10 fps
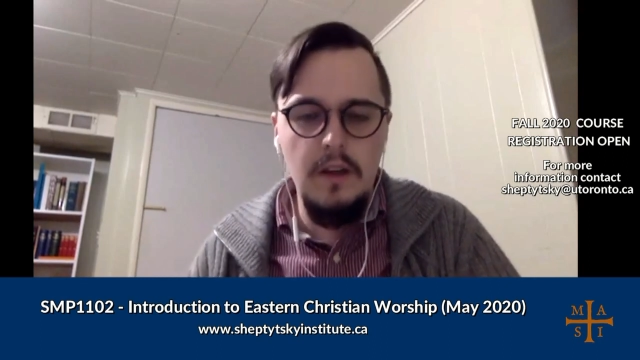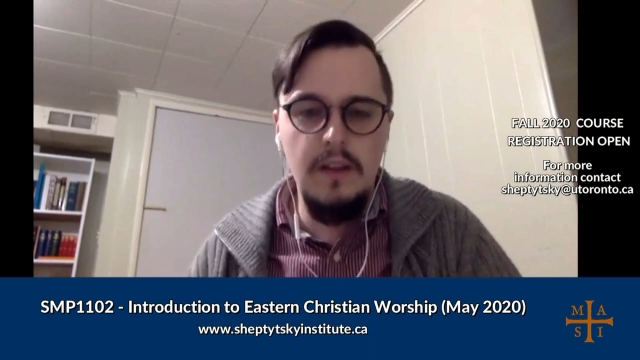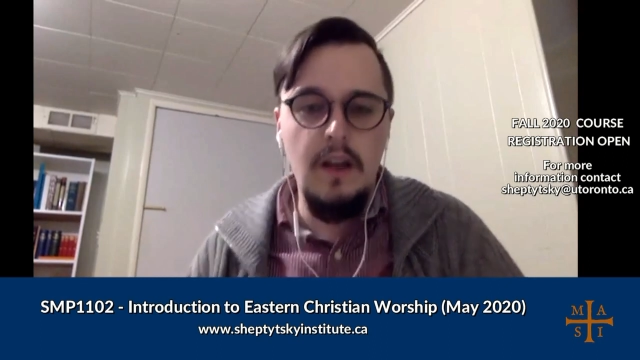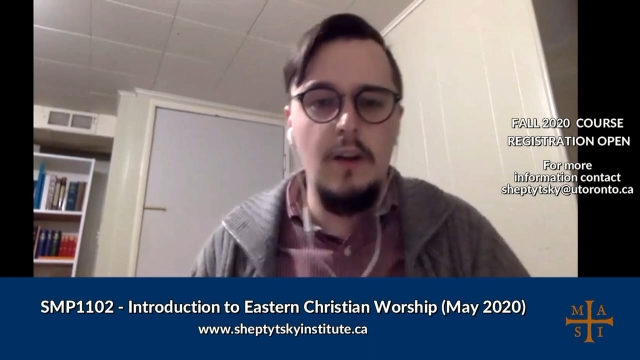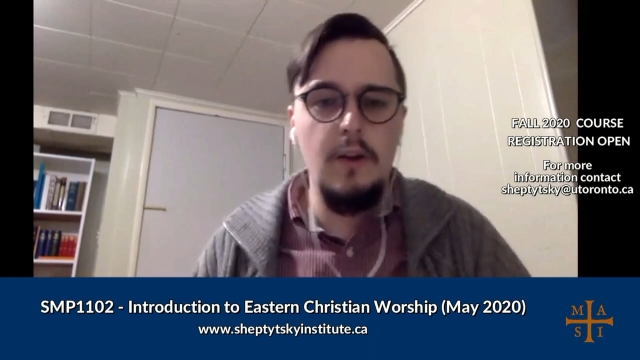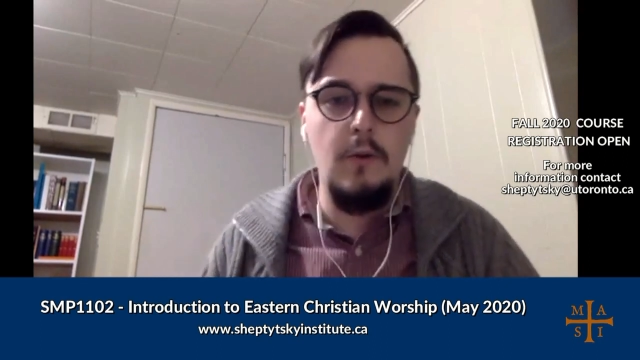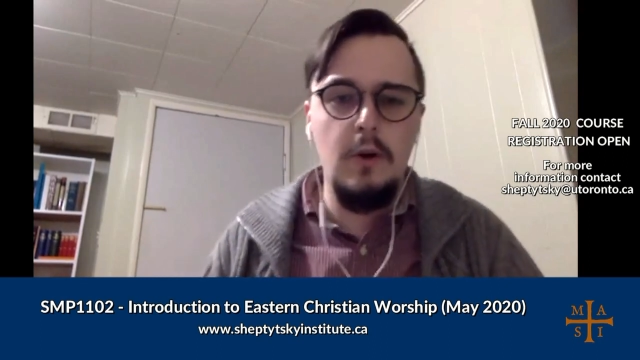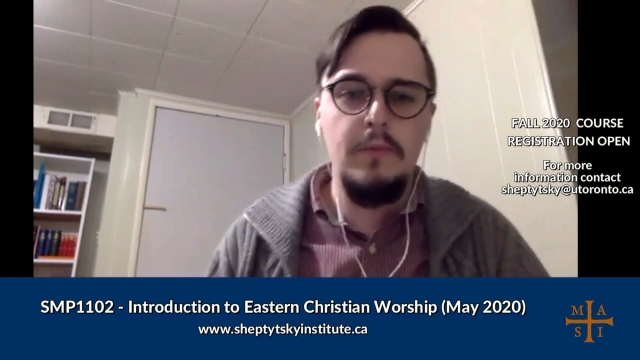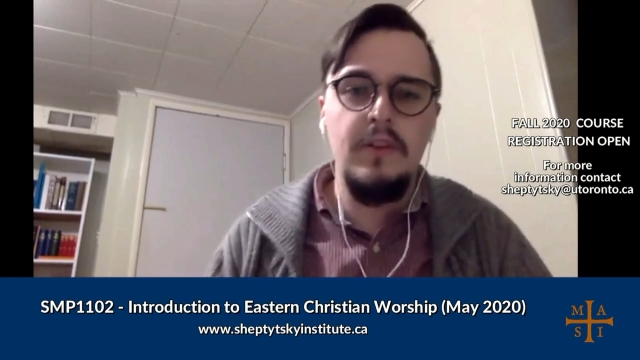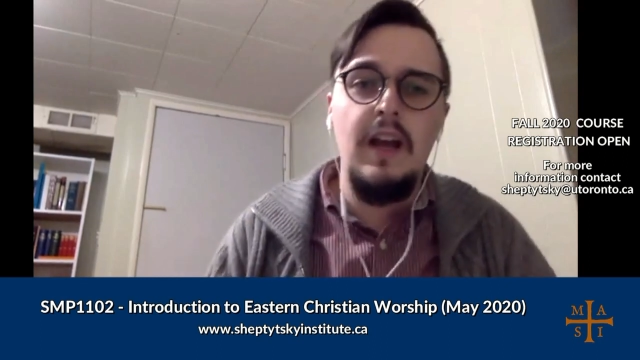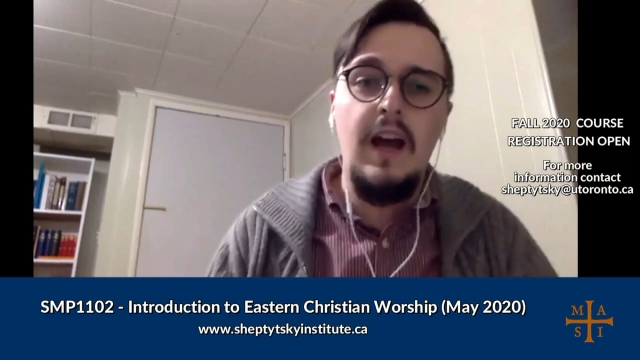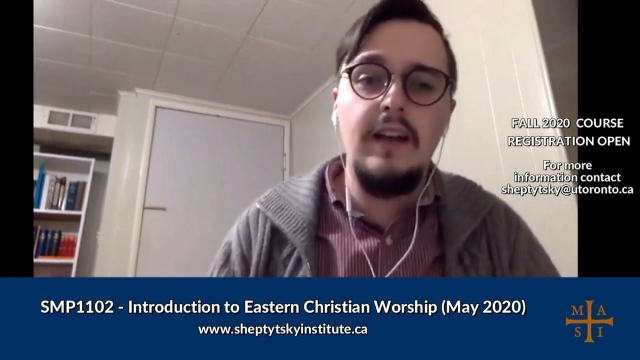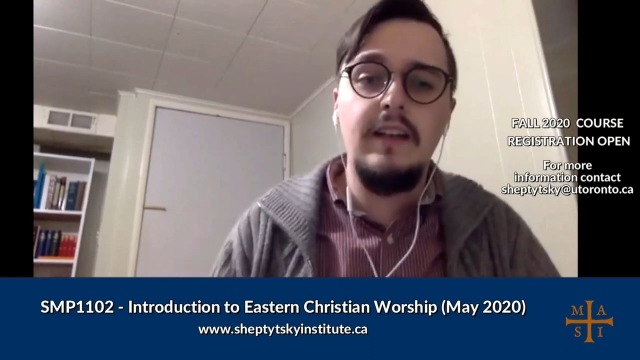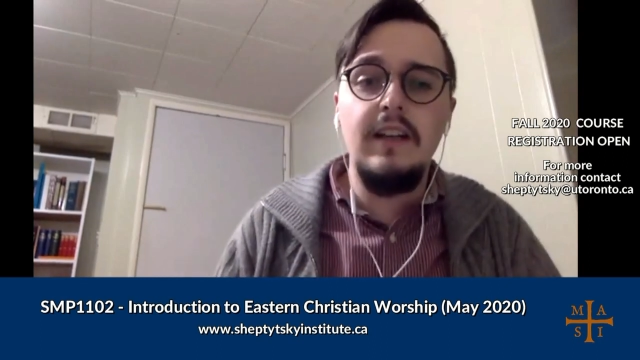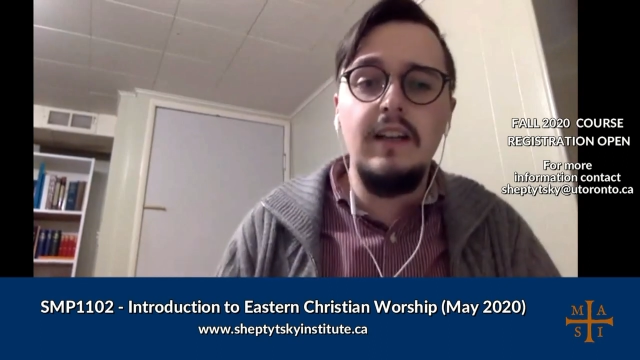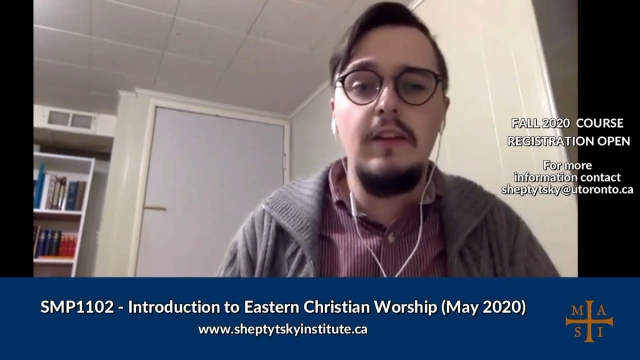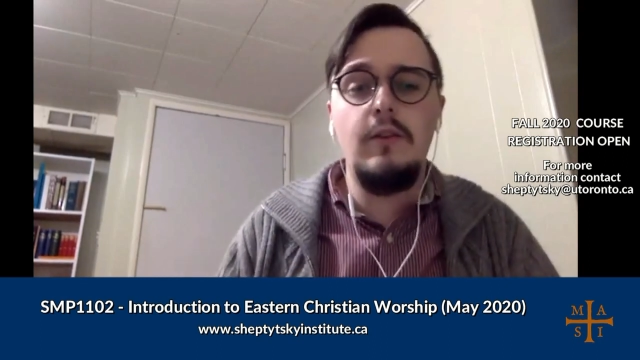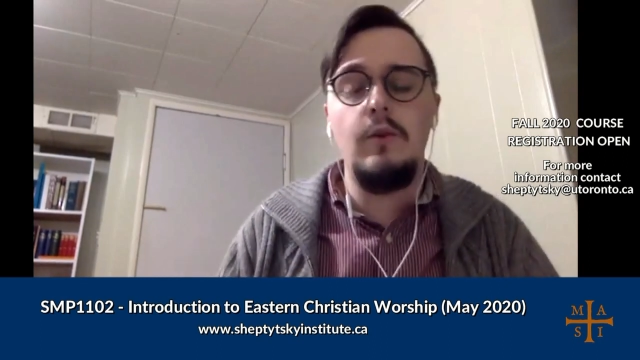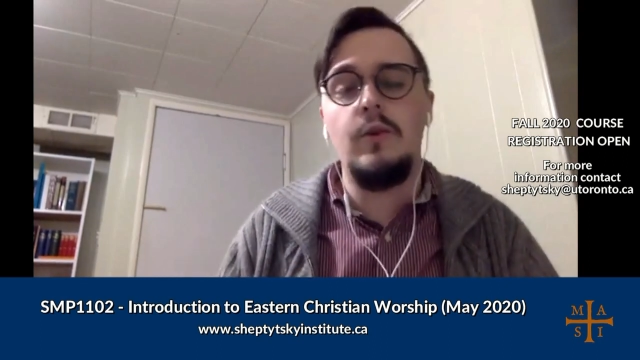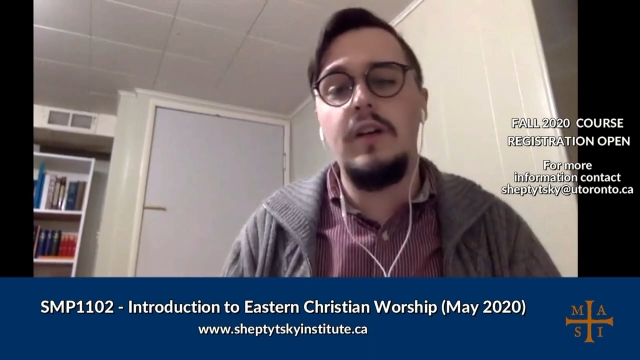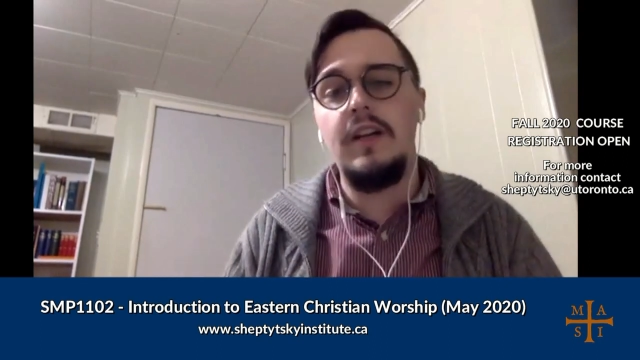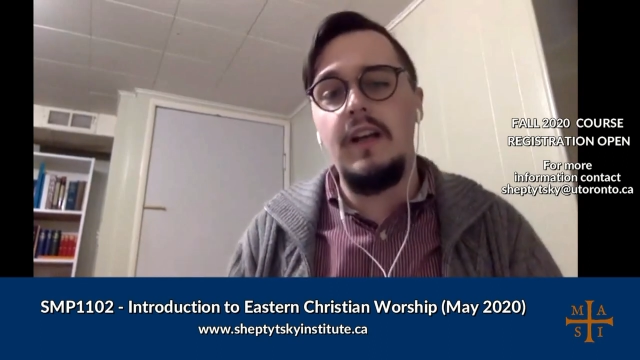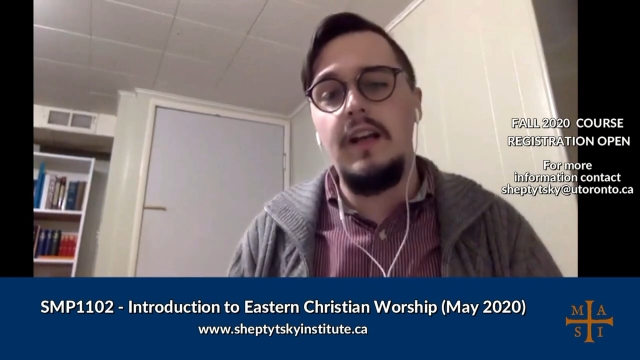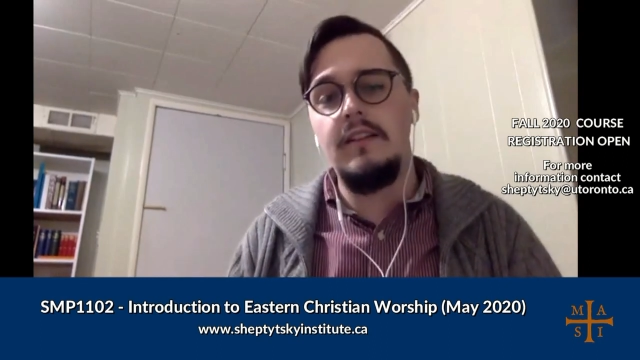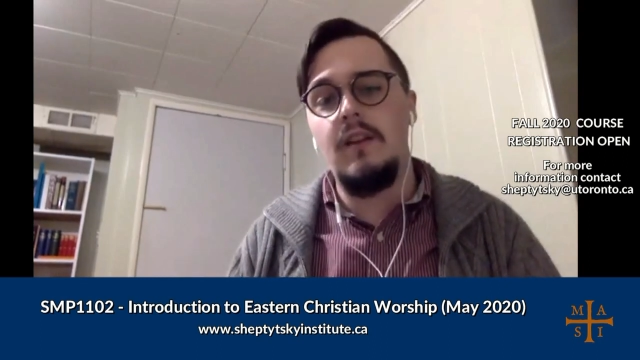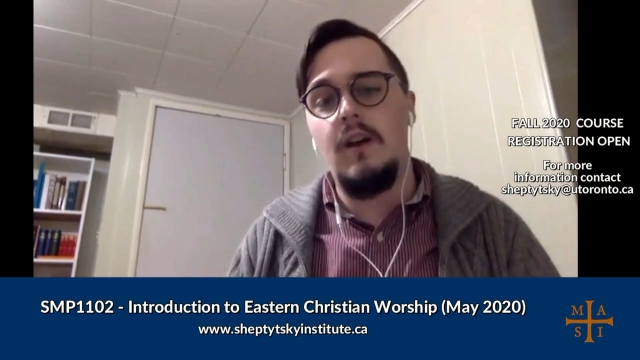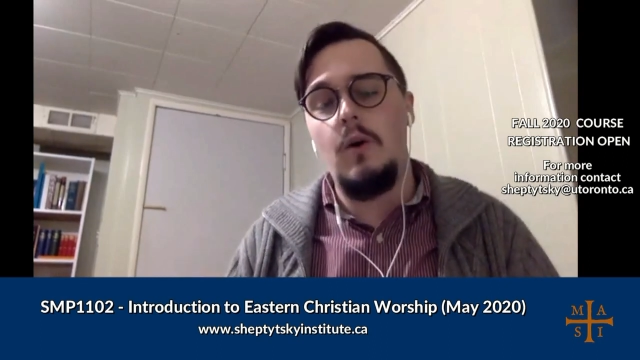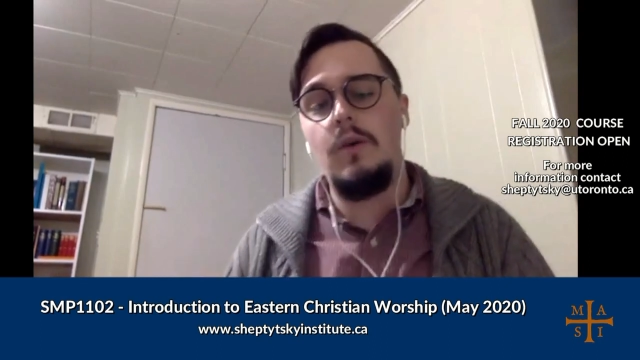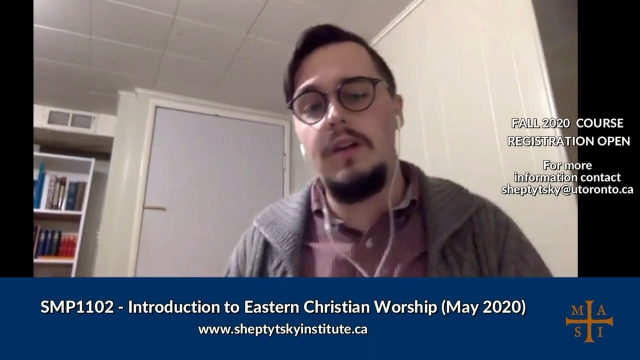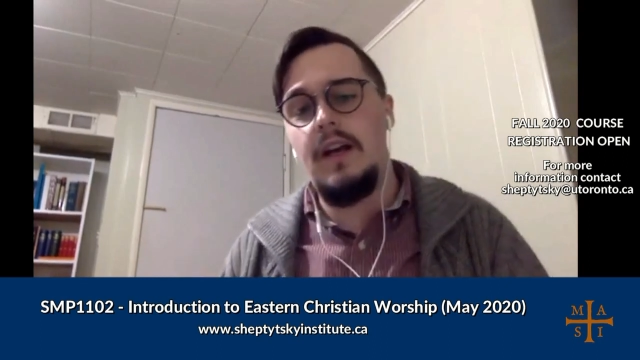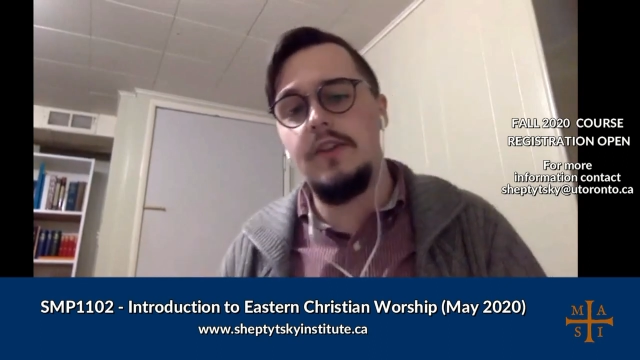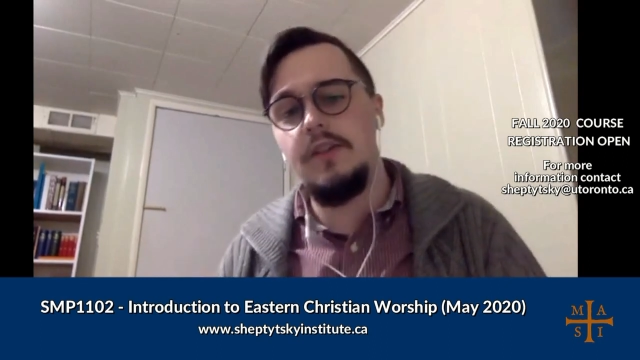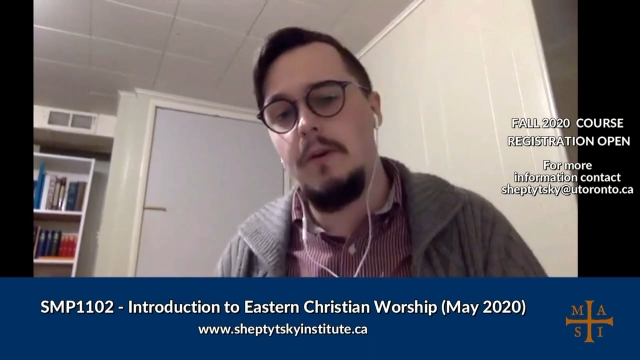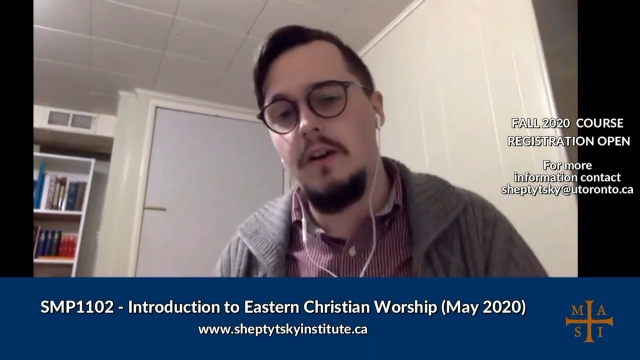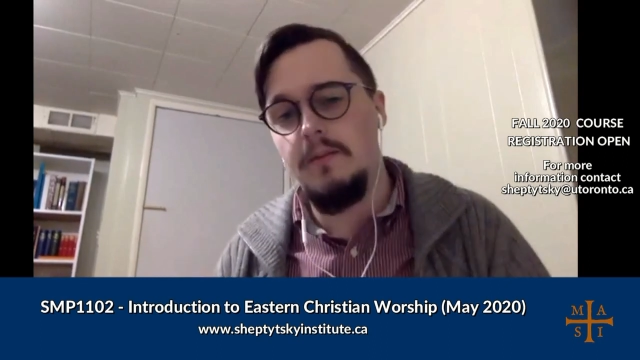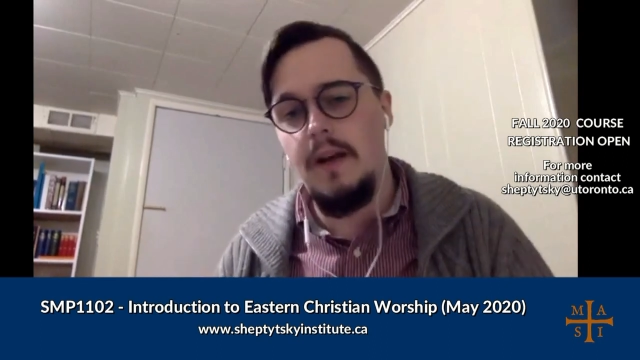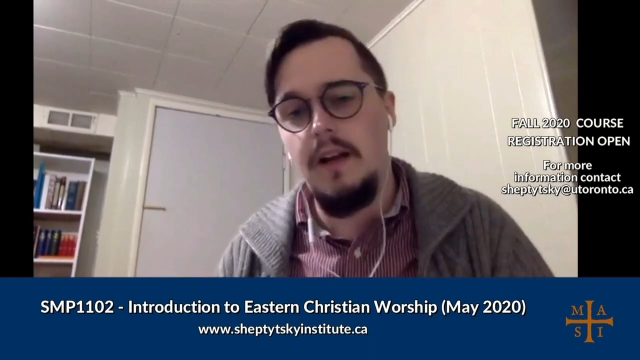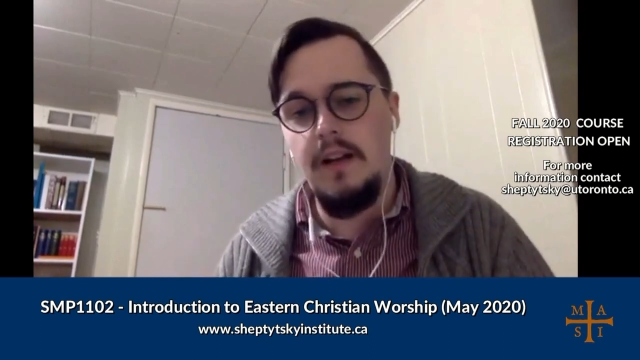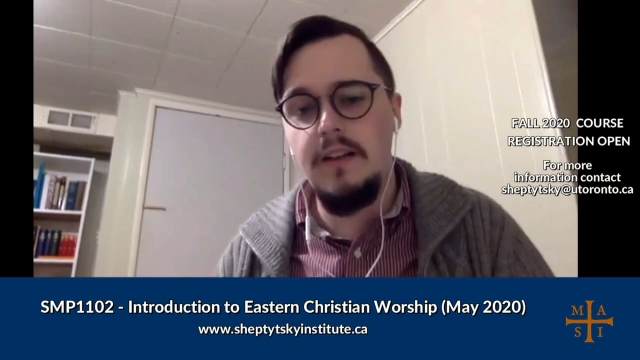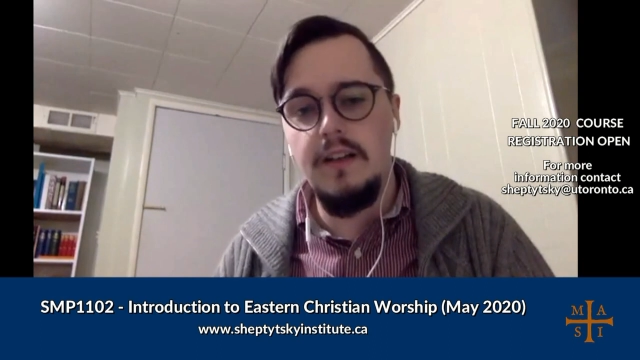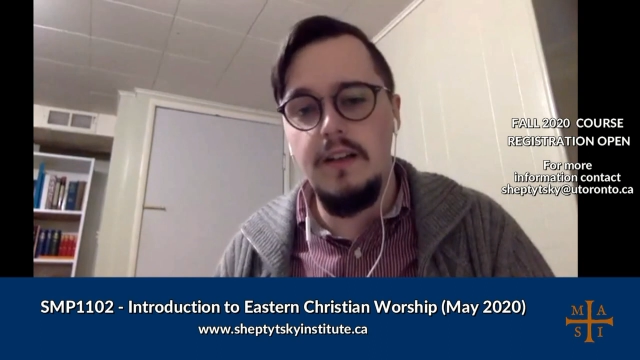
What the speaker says: the other forms. And Kene too. So Kene is not only actually part of Mahalath.